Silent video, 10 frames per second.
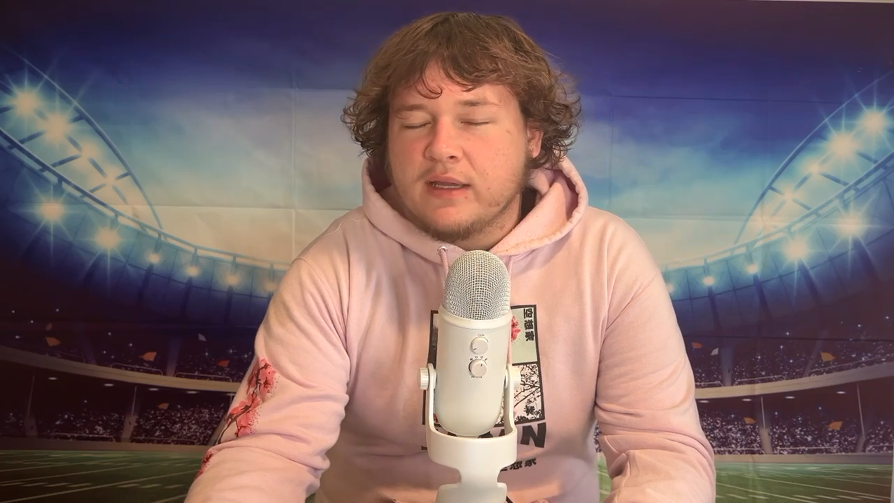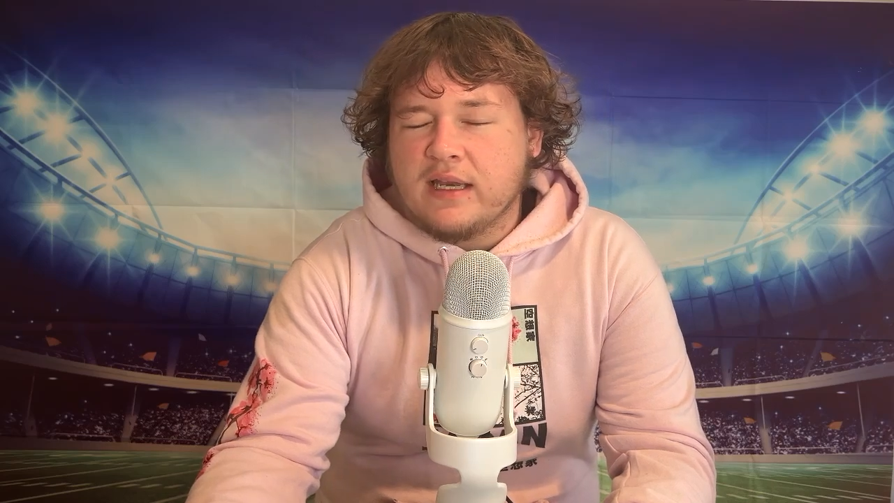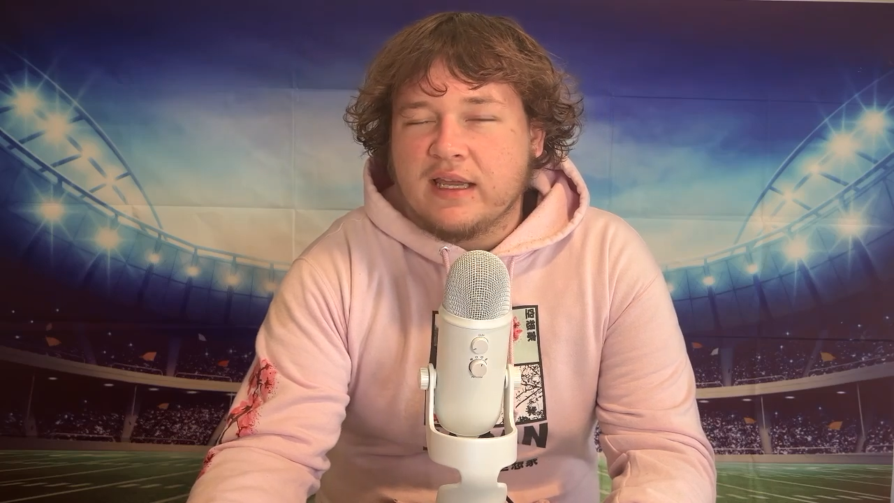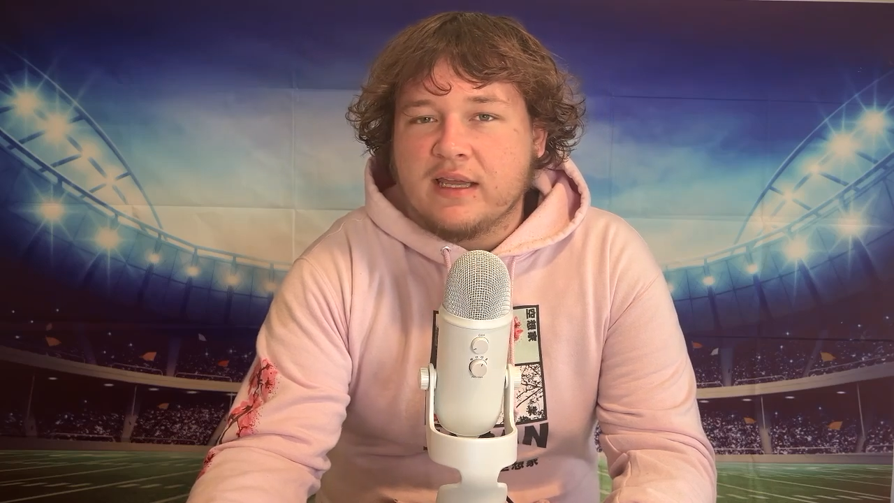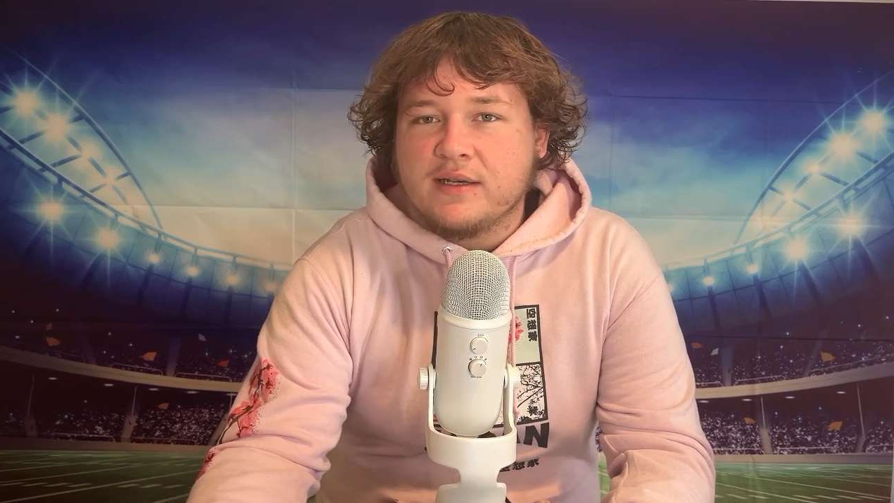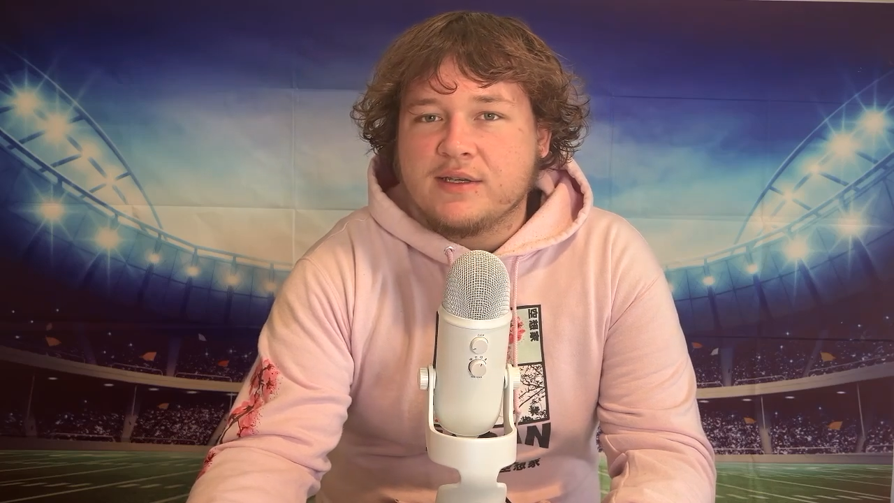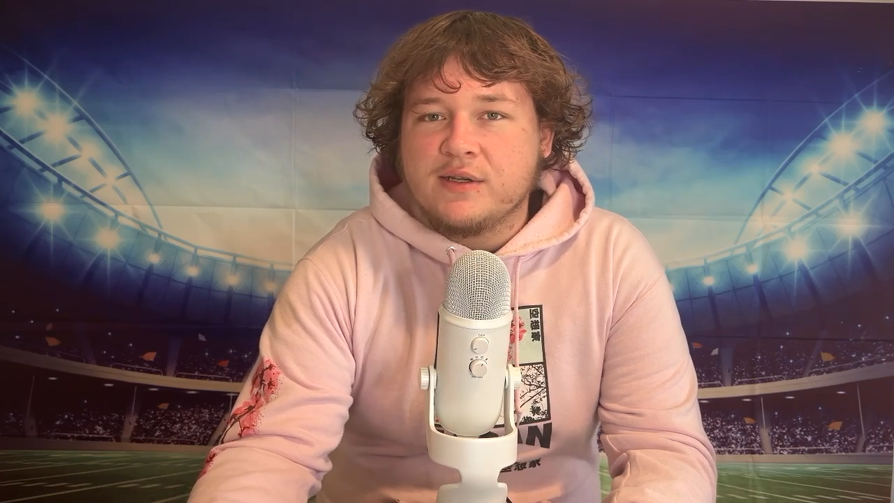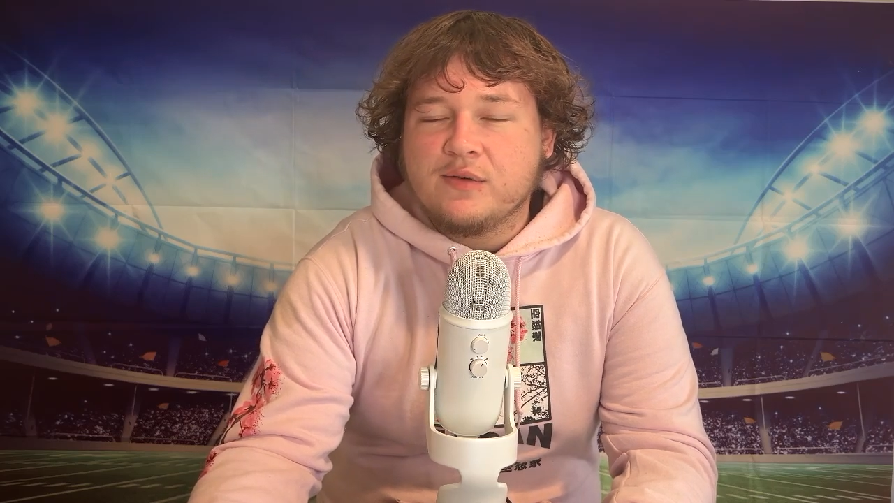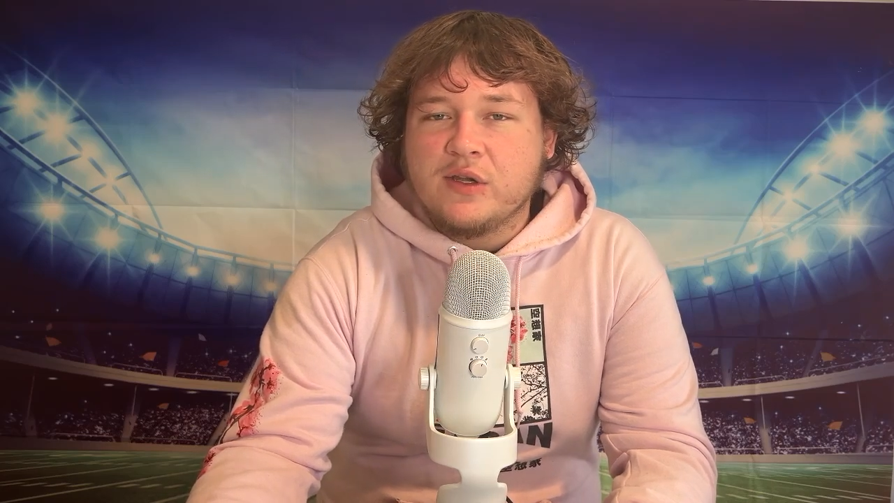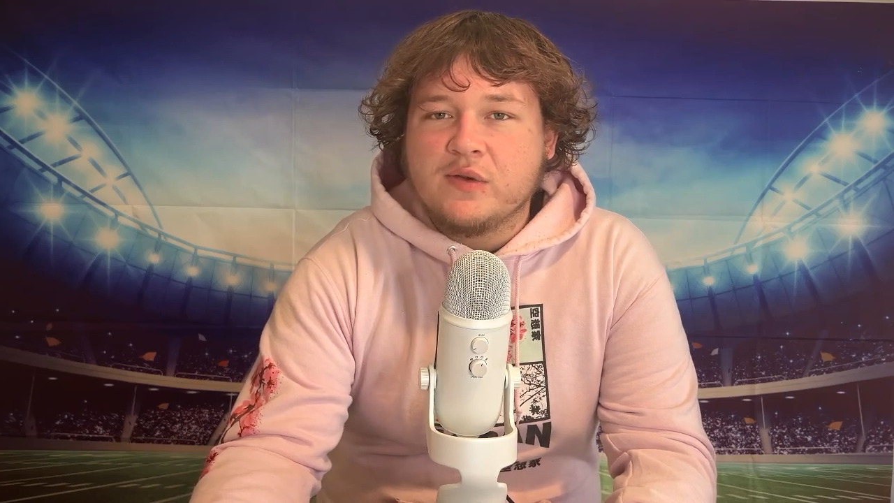leaning into
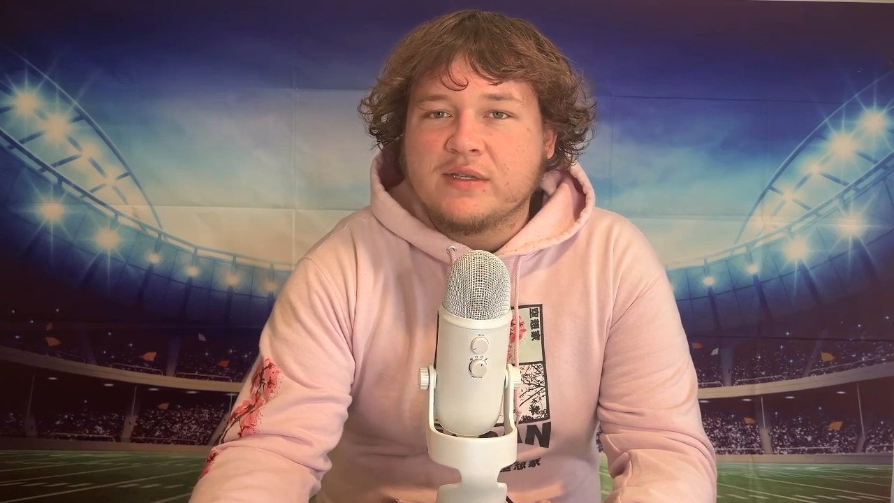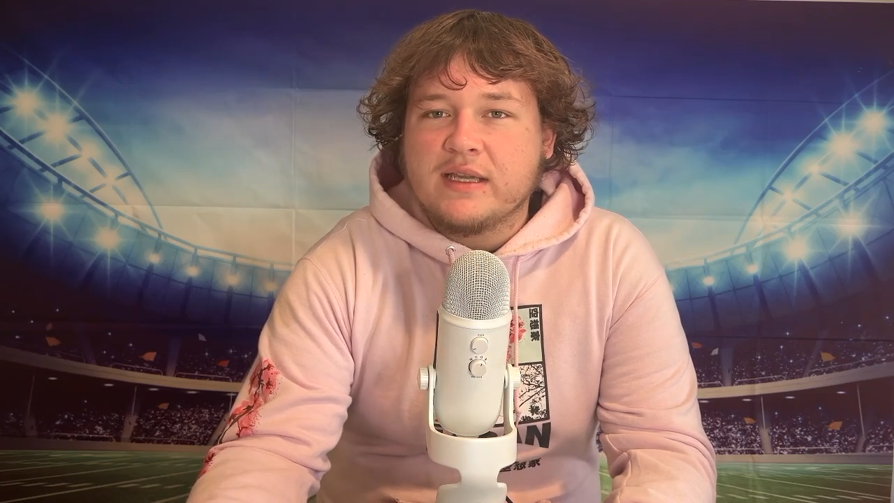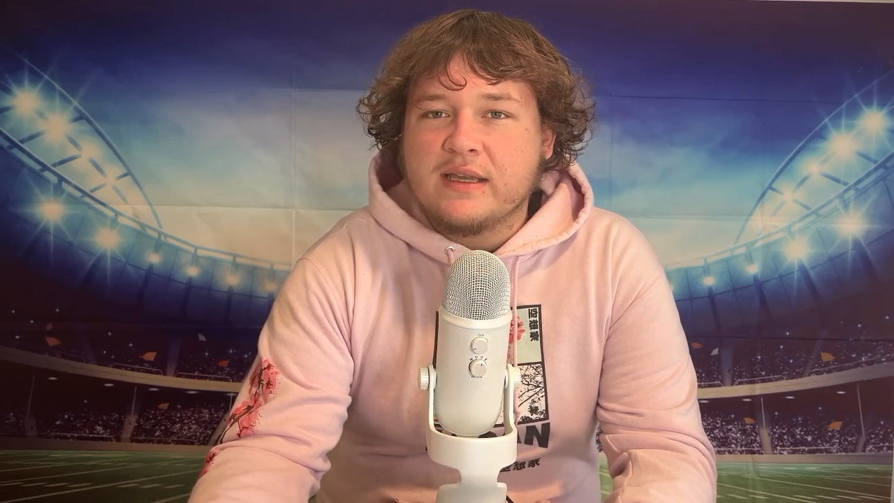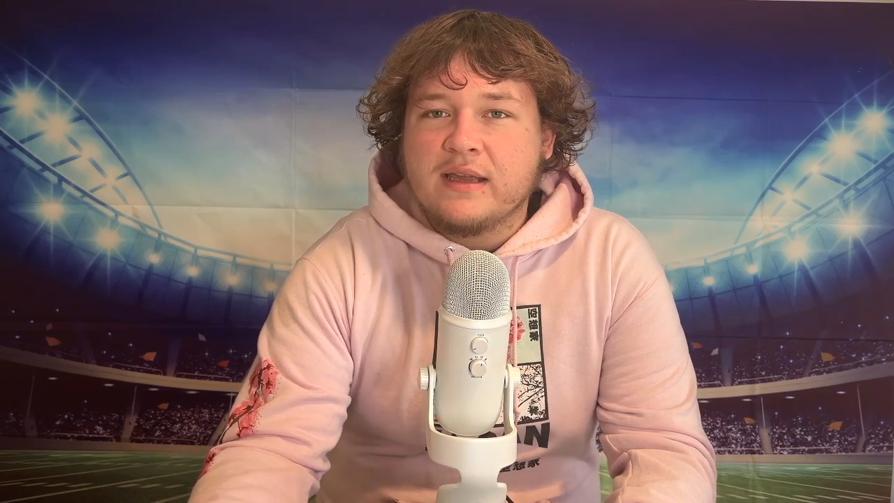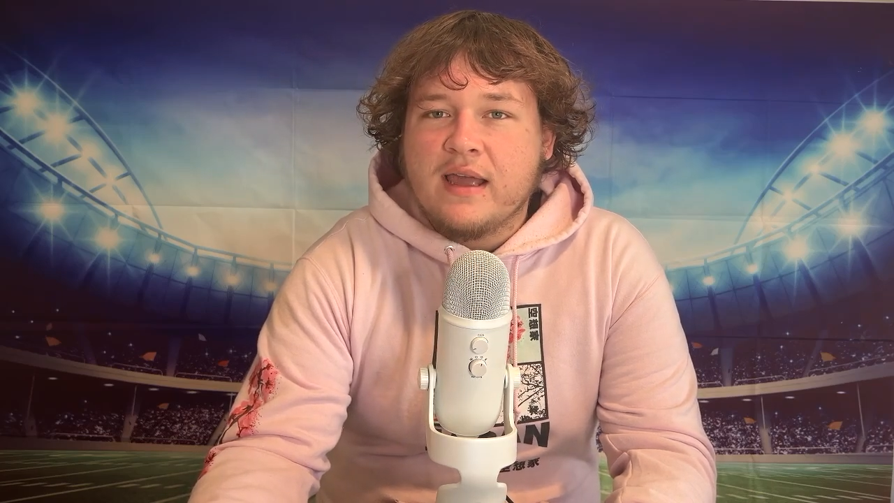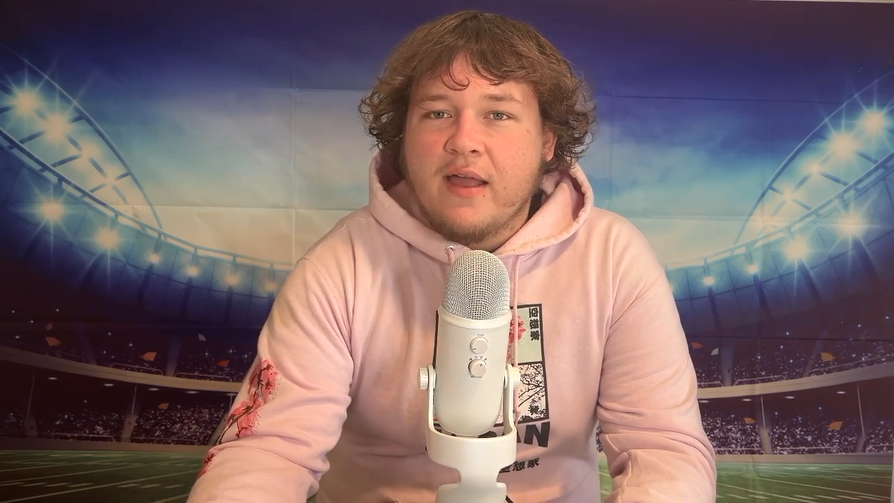using